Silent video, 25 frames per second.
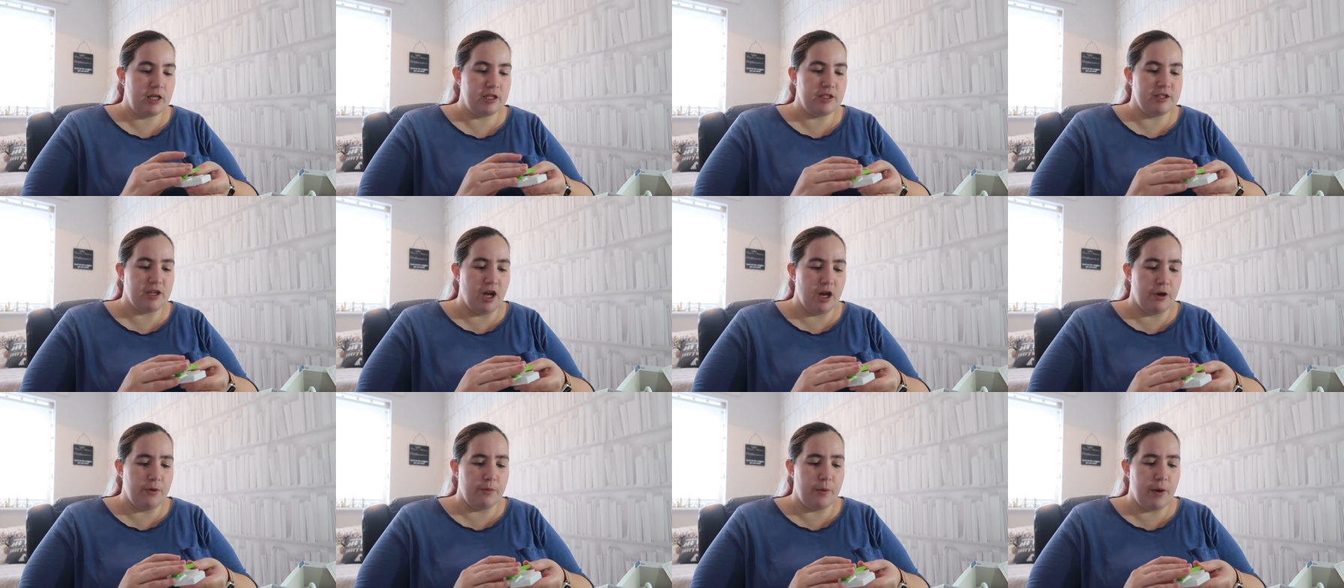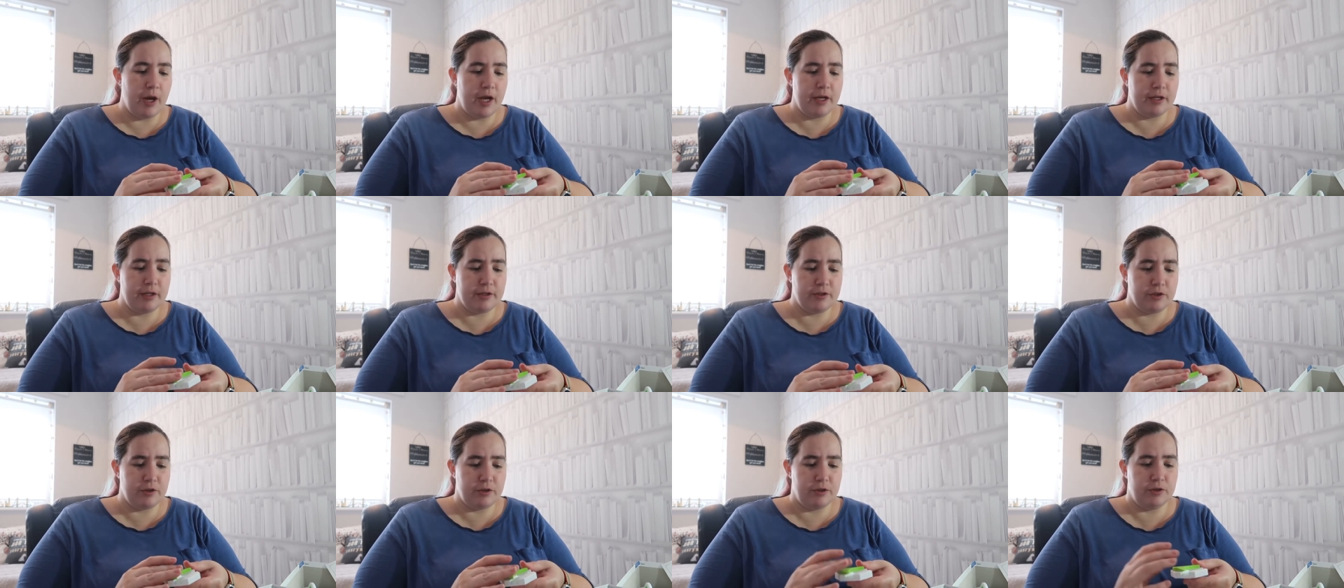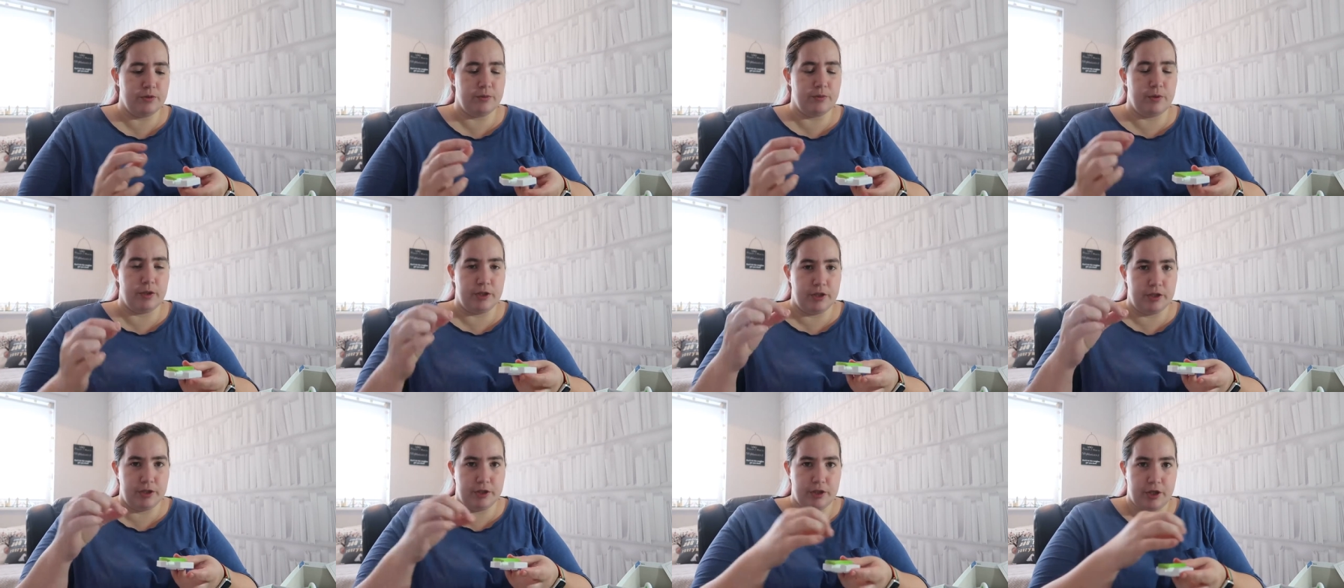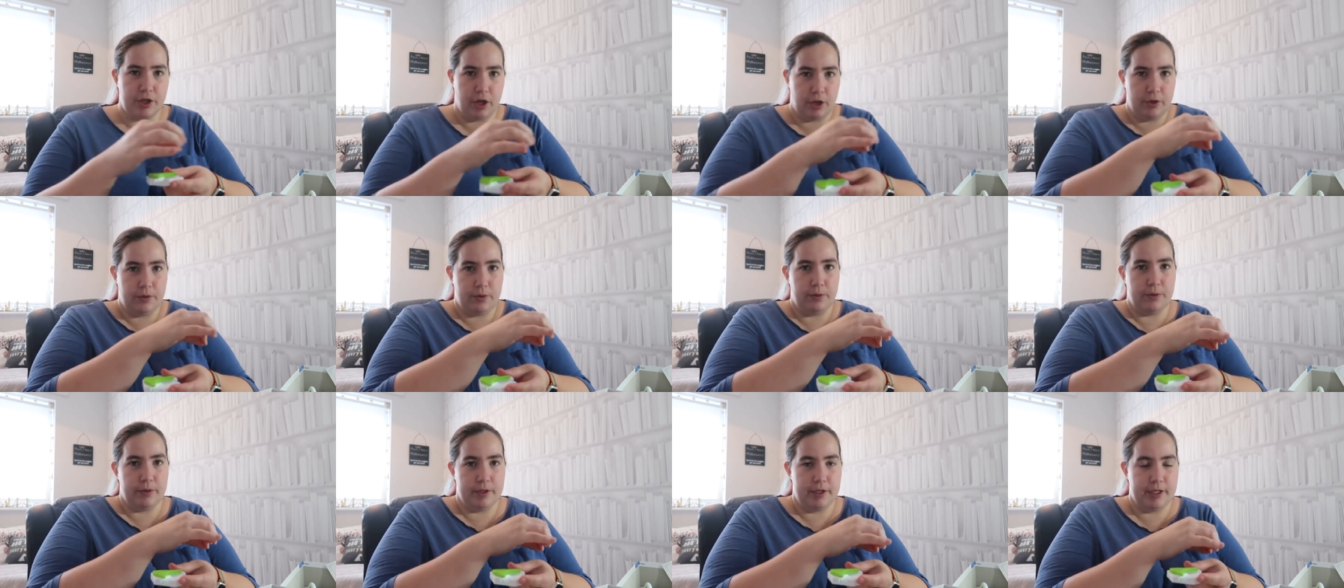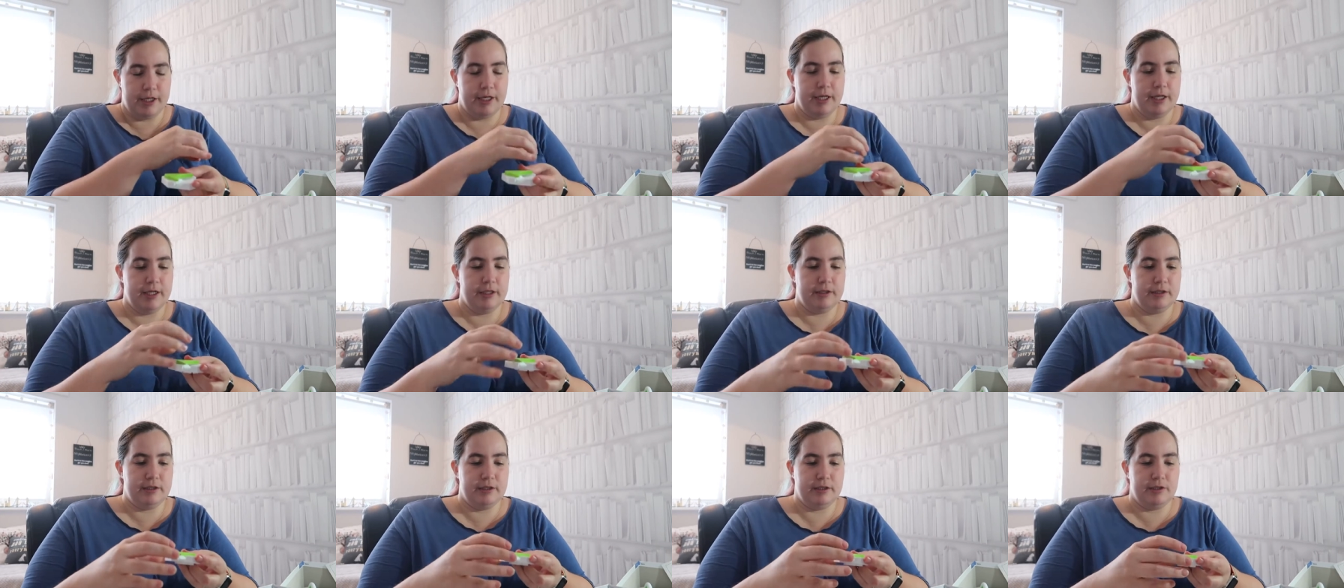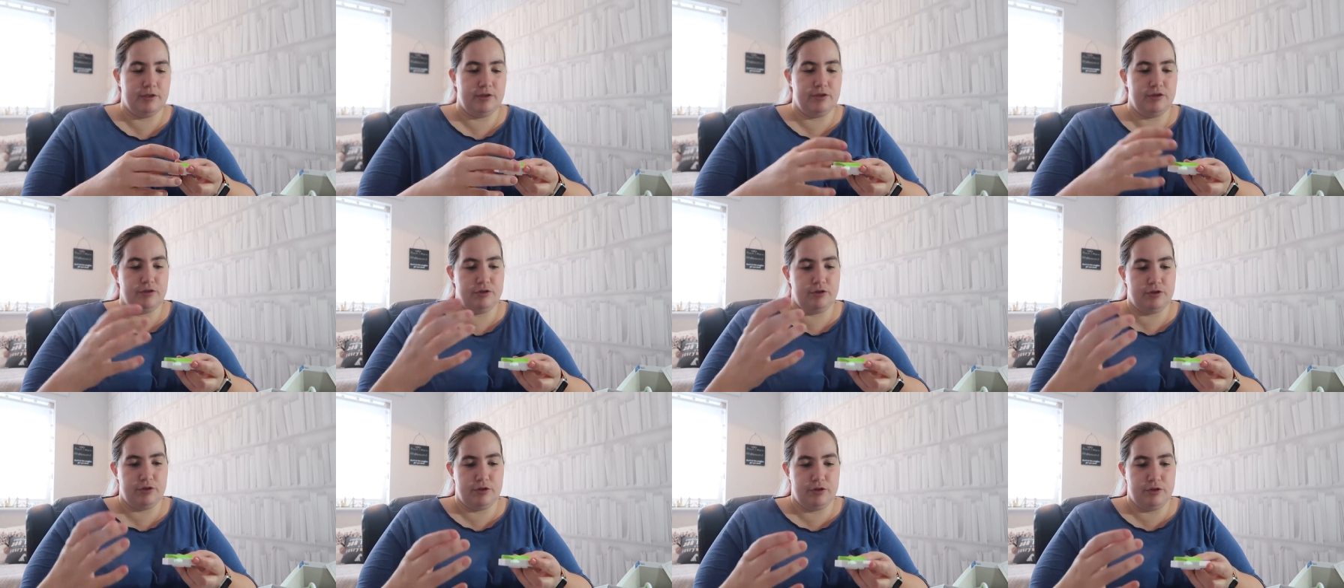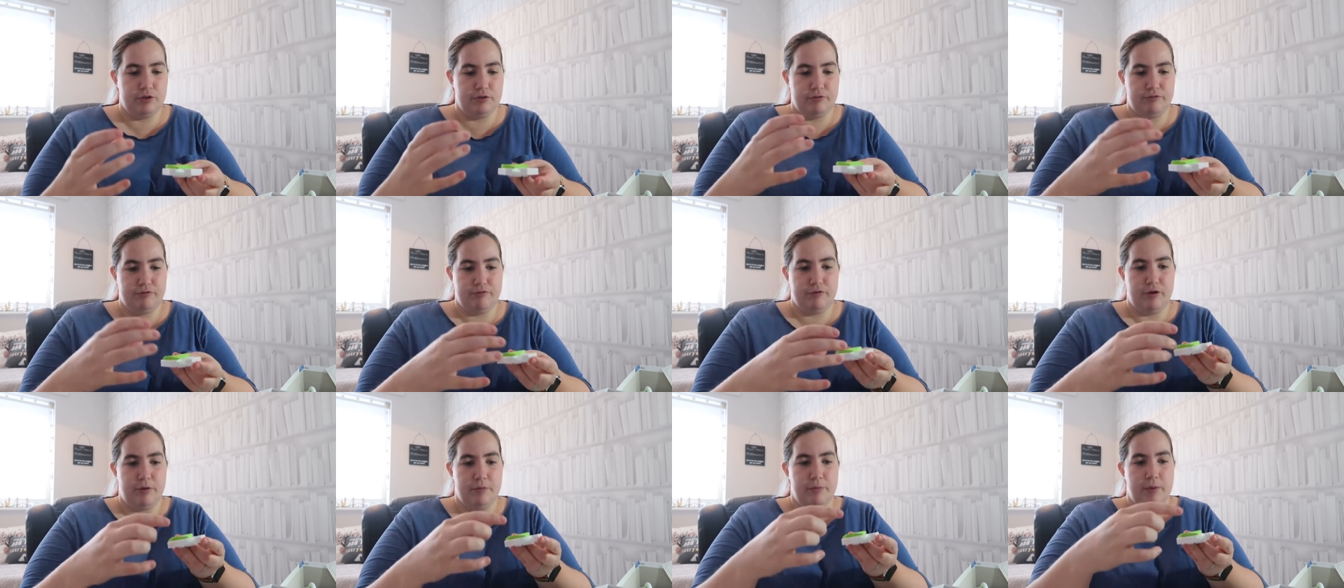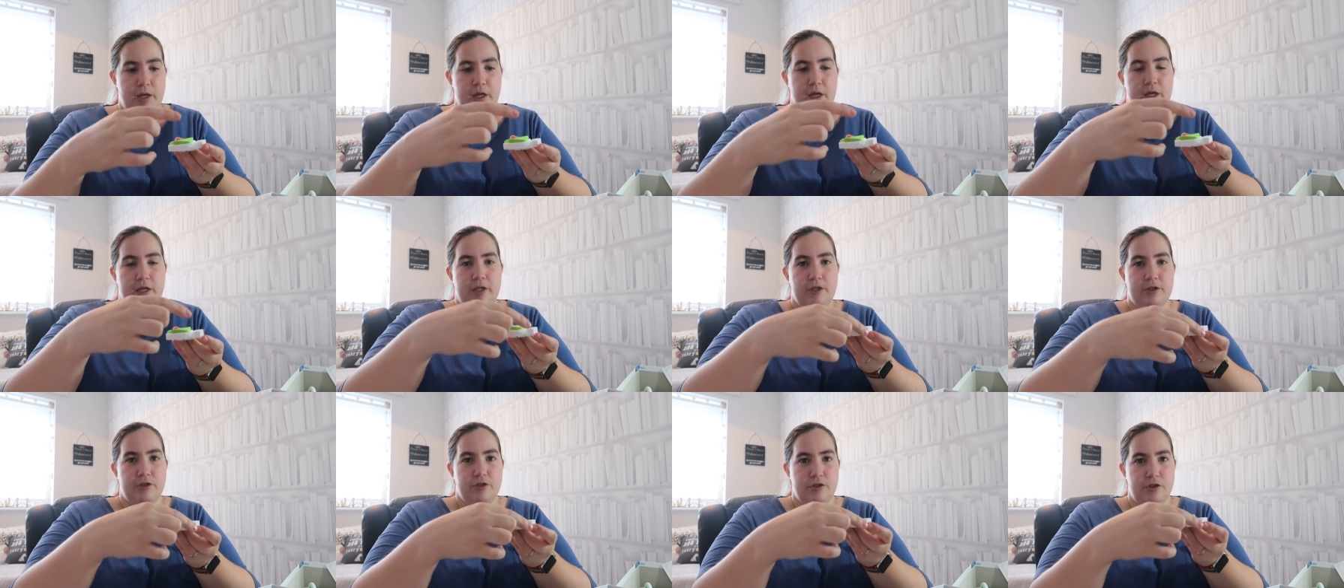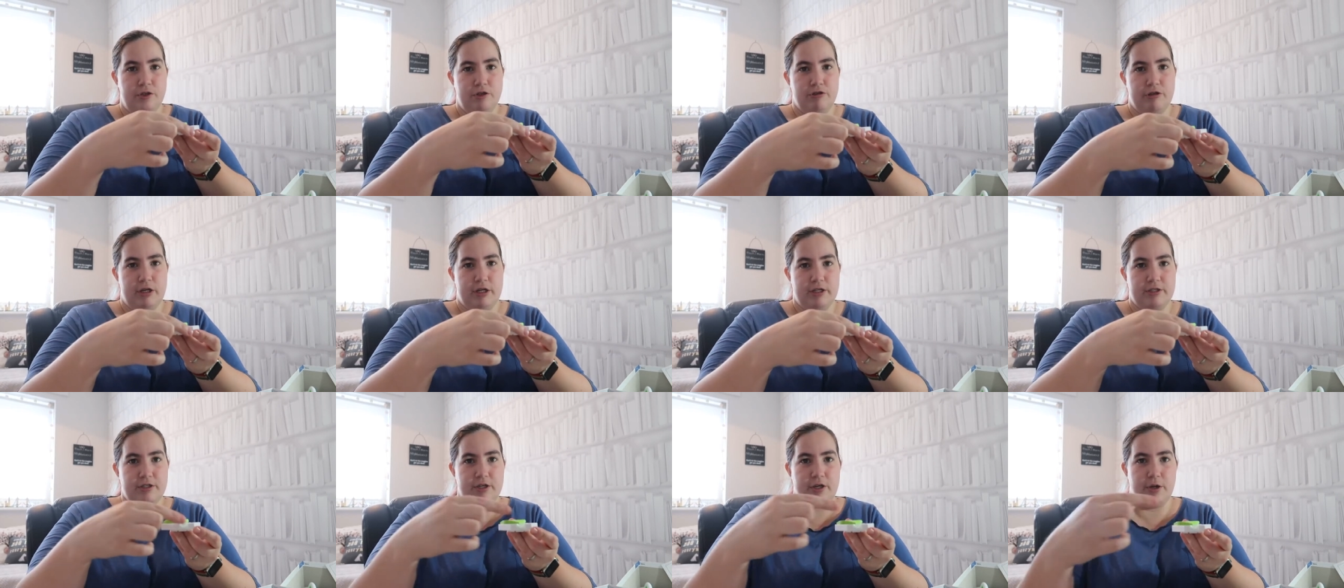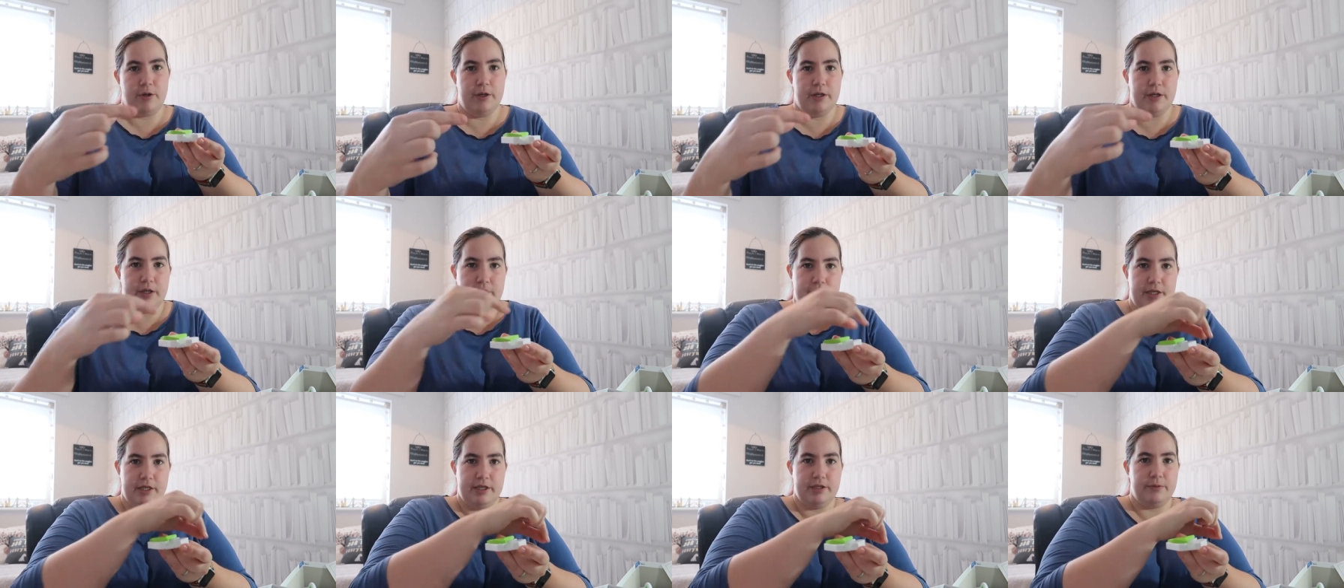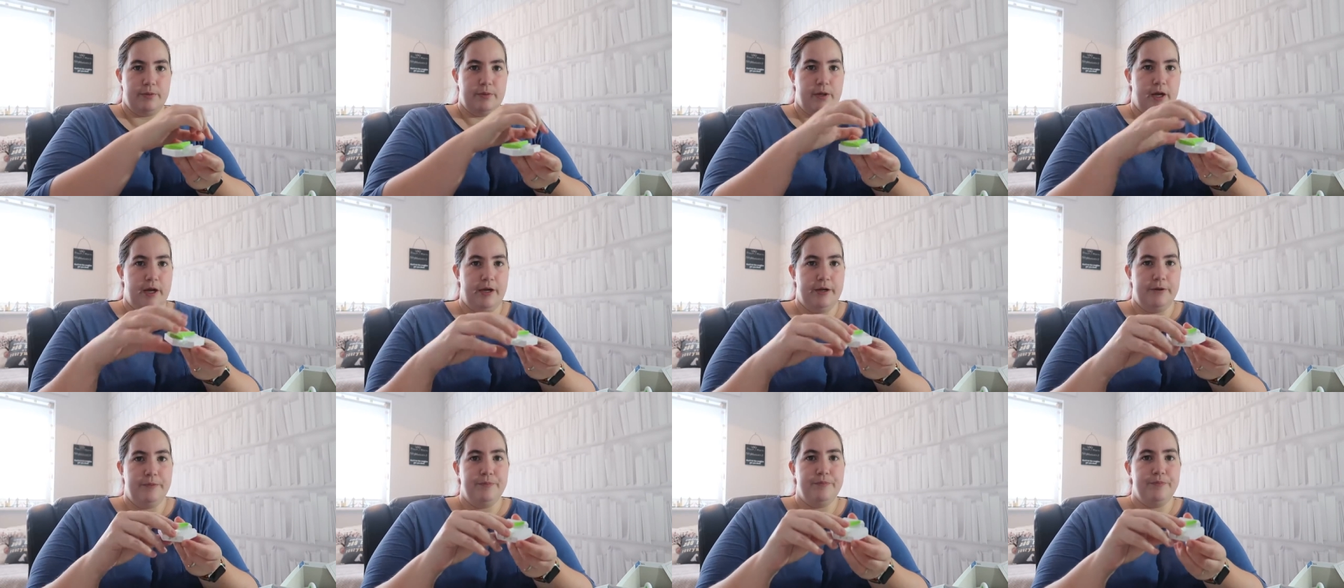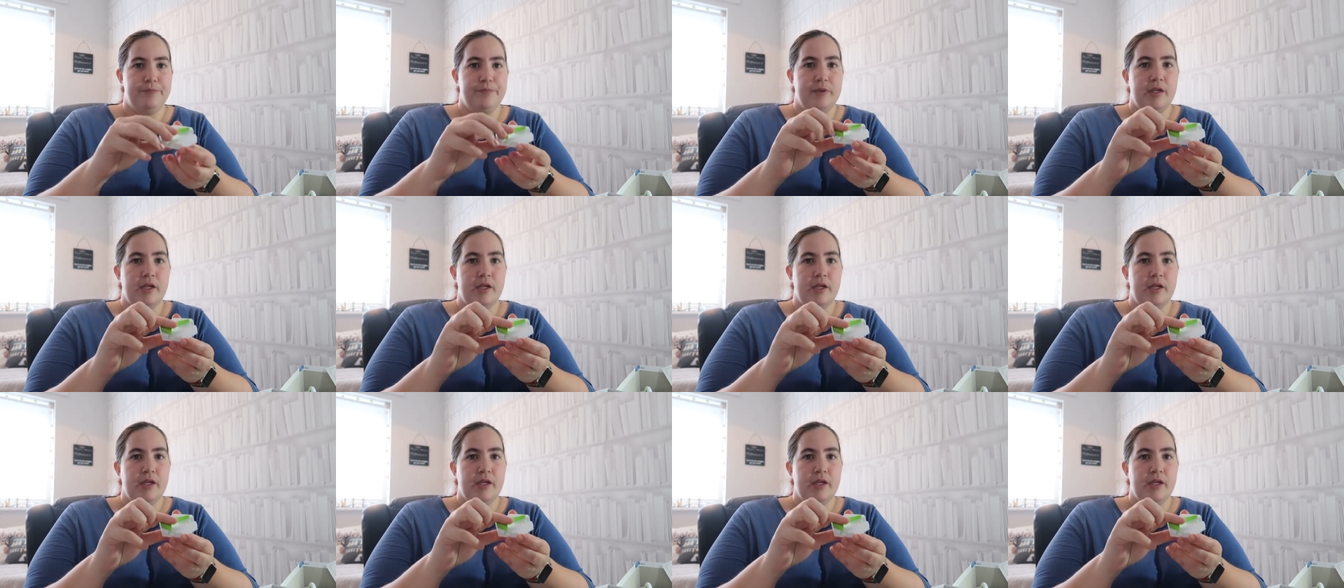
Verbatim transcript: So where two to one you'd go from two tracks going this way,